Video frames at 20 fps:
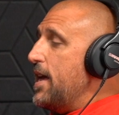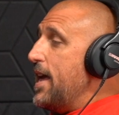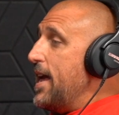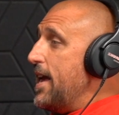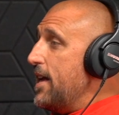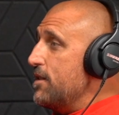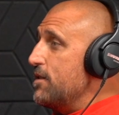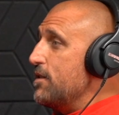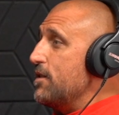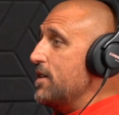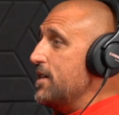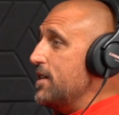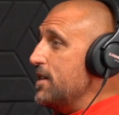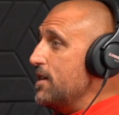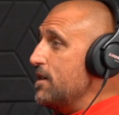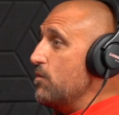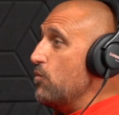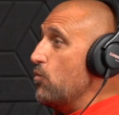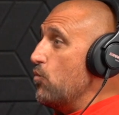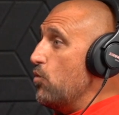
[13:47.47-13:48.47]
handle
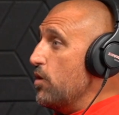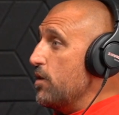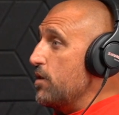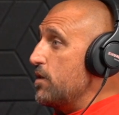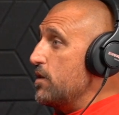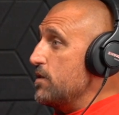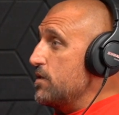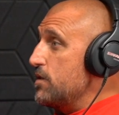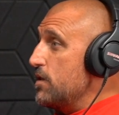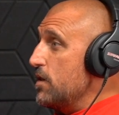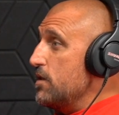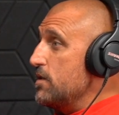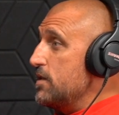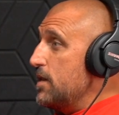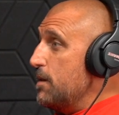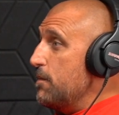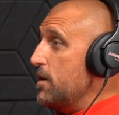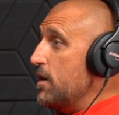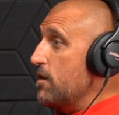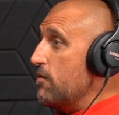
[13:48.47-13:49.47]
any water concerns
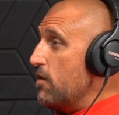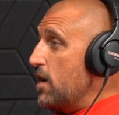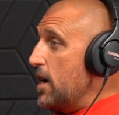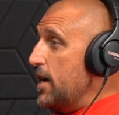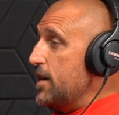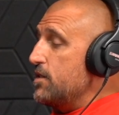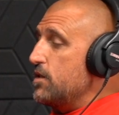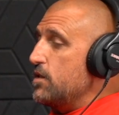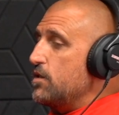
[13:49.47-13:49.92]
that may arise.